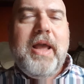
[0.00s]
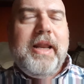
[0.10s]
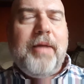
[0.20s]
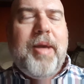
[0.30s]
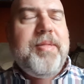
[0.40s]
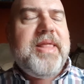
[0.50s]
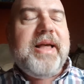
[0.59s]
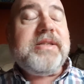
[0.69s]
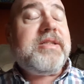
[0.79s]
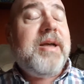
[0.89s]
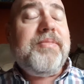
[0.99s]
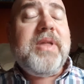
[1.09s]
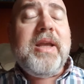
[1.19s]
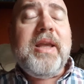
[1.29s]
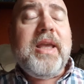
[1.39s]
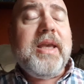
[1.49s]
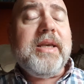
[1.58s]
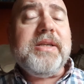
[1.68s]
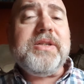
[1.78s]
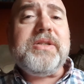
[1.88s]
Now, maybe that something
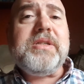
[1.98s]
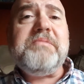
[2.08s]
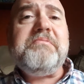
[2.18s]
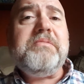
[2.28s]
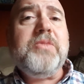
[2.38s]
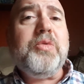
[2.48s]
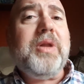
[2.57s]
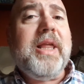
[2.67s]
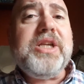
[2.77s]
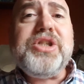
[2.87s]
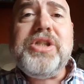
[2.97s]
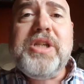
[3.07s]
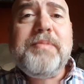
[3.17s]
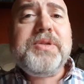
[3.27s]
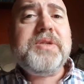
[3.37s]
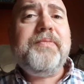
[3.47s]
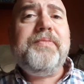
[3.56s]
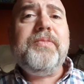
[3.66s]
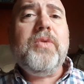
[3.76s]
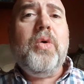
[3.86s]
is relationships,
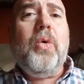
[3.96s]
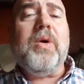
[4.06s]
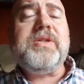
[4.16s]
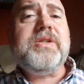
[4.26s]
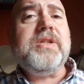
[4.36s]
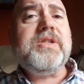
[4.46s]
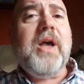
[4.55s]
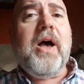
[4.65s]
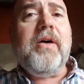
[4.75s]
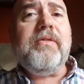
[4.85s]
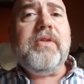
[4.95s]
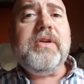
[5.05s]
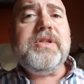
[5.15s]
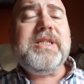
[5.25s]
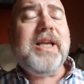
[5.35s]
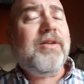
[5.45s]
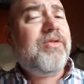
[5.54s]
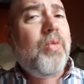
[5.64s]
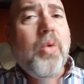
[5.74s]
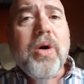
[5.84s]
or a sense of
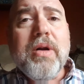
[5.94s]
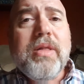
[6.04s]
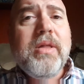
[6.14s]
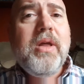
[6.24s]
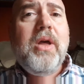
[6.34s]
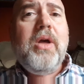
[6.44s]
self-worth,